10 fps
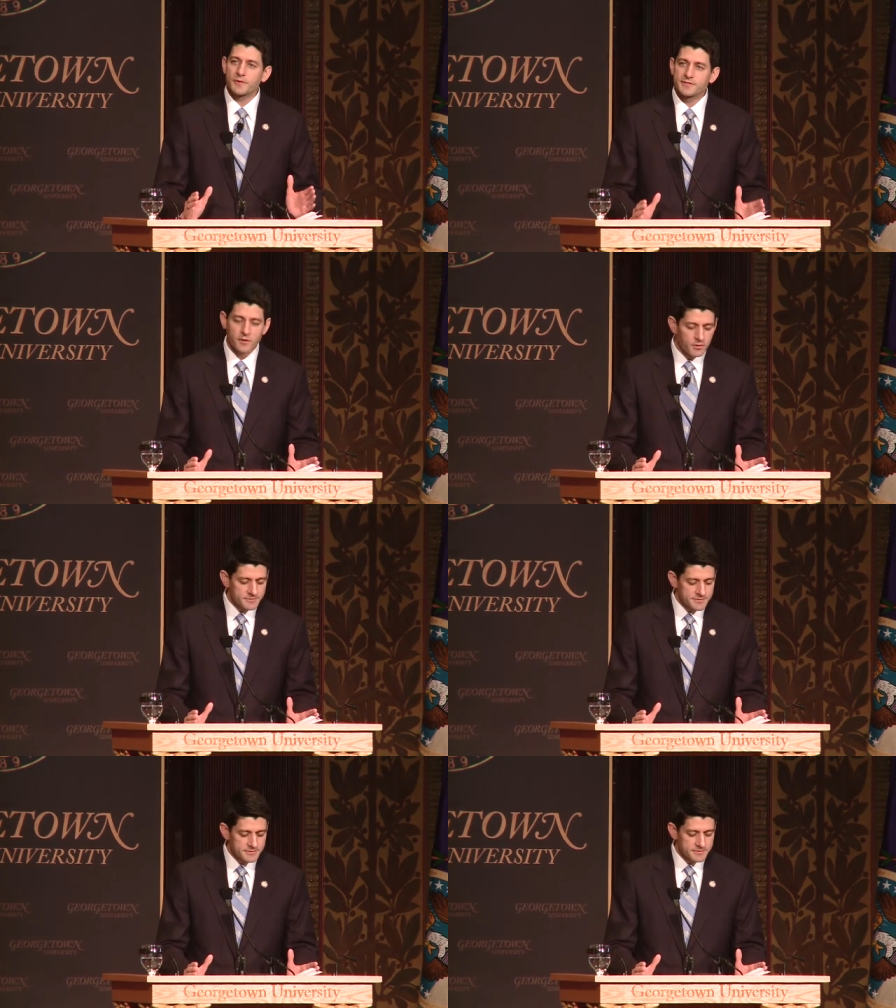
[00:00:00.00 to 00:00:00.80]

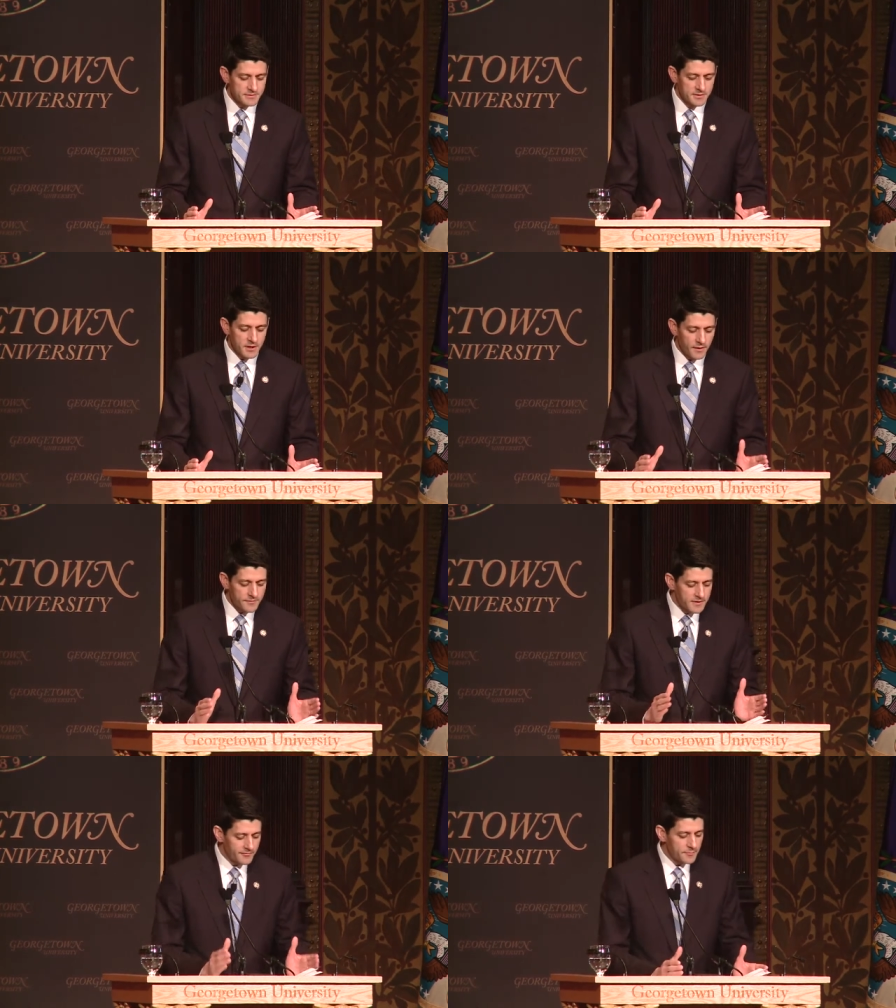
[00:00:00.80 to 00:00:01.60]
results of
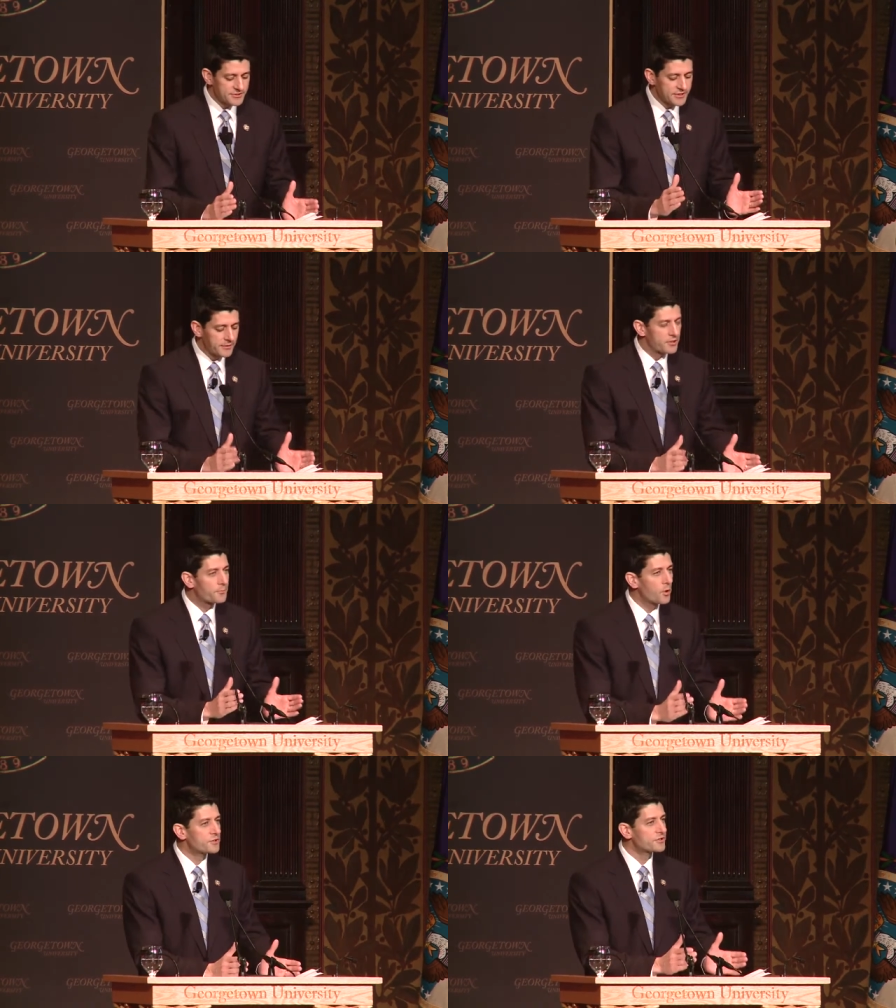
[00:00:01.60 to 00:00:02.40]
the government-centered
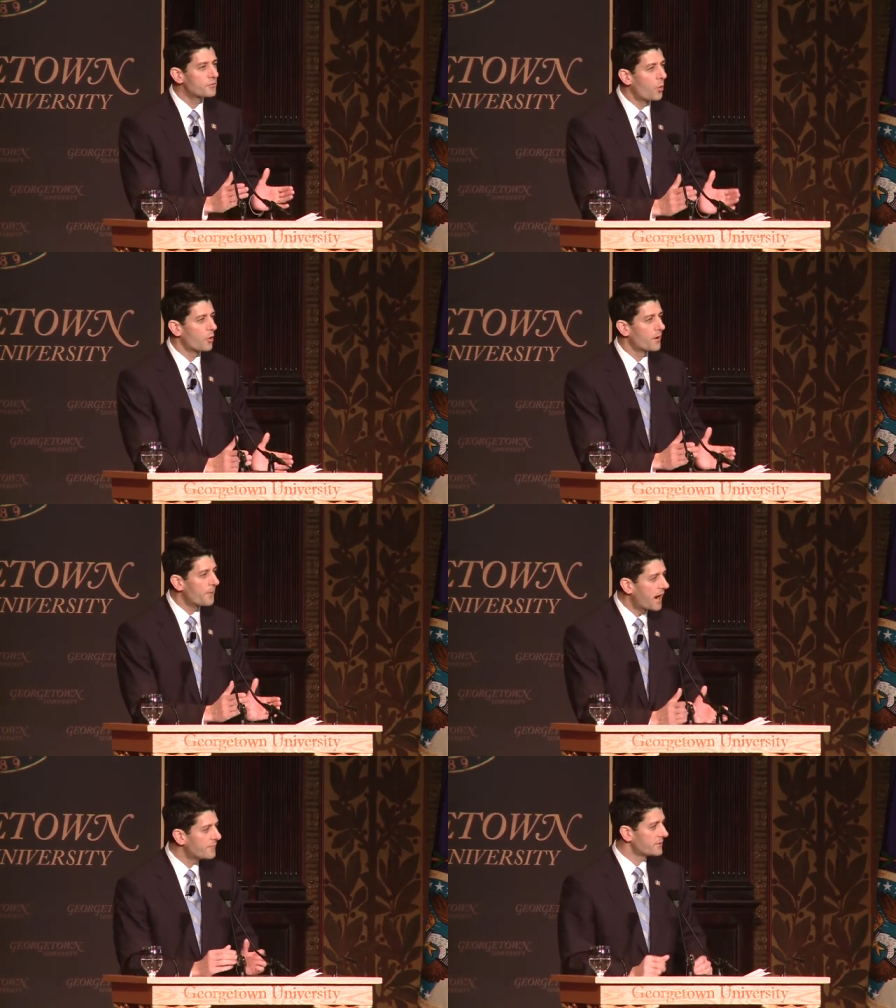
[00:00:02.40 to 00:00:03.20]
approach to the war on
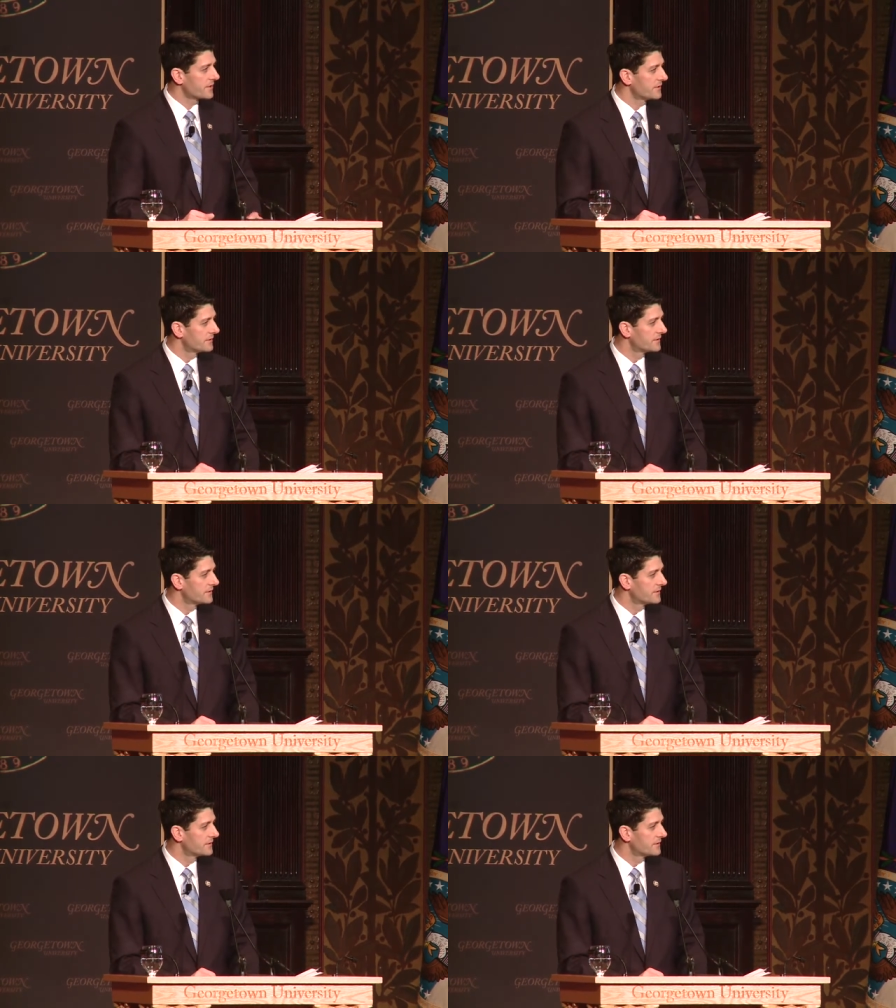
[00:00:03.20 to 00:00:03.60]
poverty.